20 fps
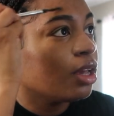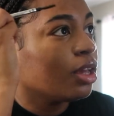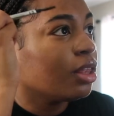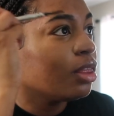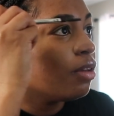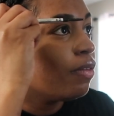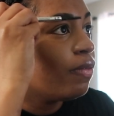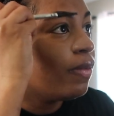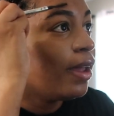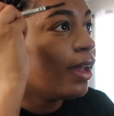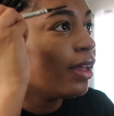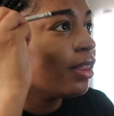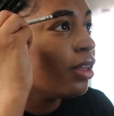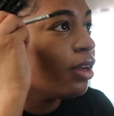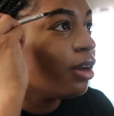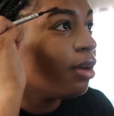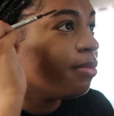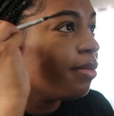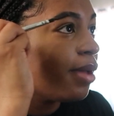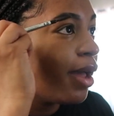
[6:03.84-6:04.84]
And the fact
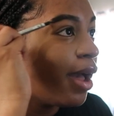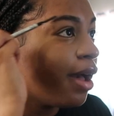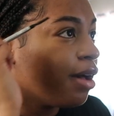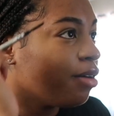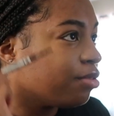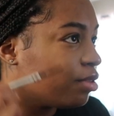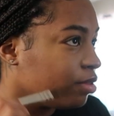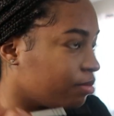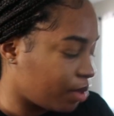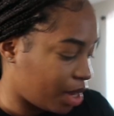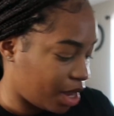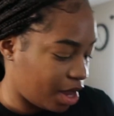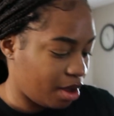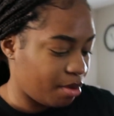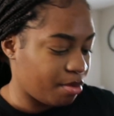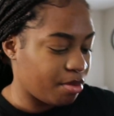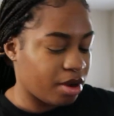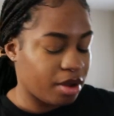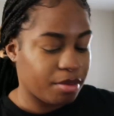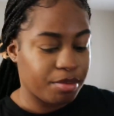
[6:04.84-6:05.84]
that I'm out of my
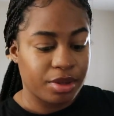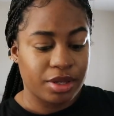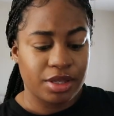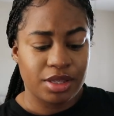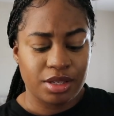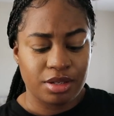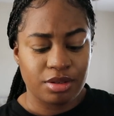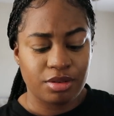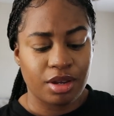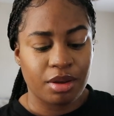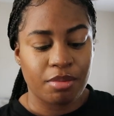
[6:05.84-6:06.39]
eyebrow pencil